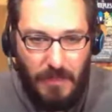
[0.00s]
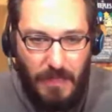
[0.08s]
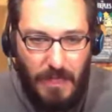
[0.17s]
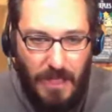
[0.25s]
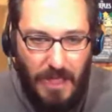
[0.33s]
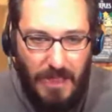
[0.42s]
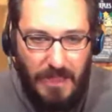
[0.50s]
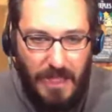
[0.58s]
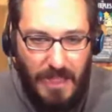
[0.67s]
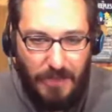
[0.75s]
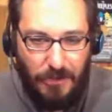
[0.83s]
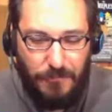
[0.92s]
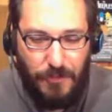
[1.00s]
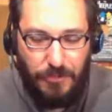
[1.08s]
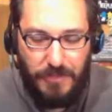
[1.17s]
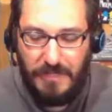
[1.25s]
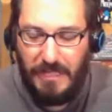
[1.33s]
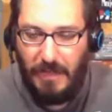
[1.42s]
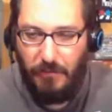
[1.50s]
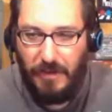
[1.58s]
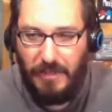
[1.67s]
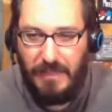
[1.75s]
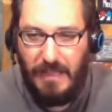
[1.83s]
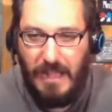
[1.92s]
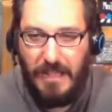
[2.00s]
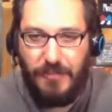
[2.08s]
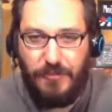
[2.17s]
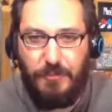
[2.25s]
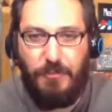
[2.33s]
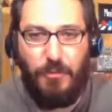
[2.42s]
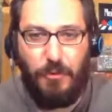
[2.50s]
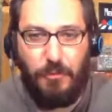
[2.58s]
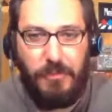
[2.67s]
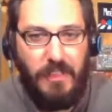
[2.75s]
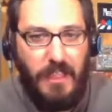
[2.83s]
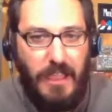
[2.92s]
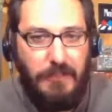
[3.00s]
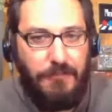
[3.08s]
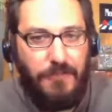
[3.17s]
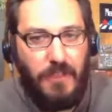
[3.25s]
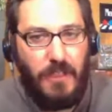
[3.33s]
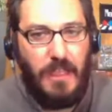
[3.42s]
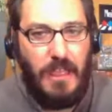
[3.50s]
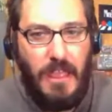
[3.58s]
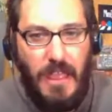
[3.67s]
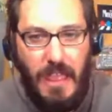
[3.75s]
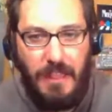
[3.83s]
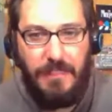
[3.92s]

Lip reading: I interviewed one of the guys from Board with Life, and